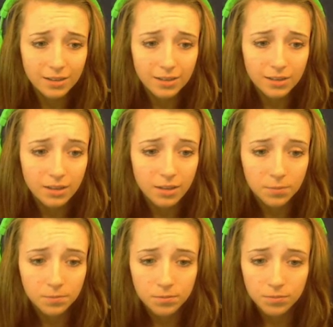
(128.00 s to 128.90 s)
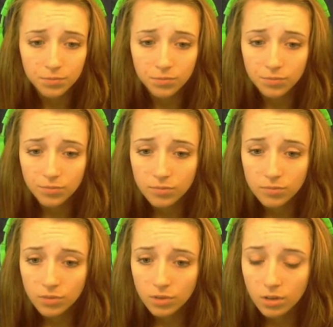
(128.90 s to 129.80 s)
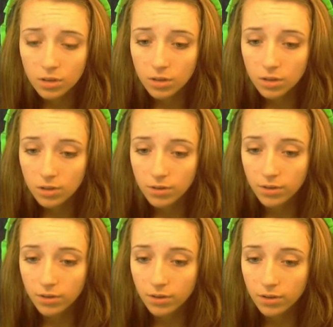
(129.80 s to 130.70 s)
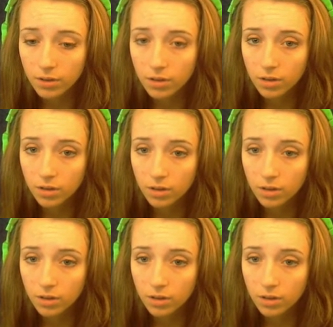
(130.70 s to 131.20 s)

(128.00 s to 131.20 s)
[no speech]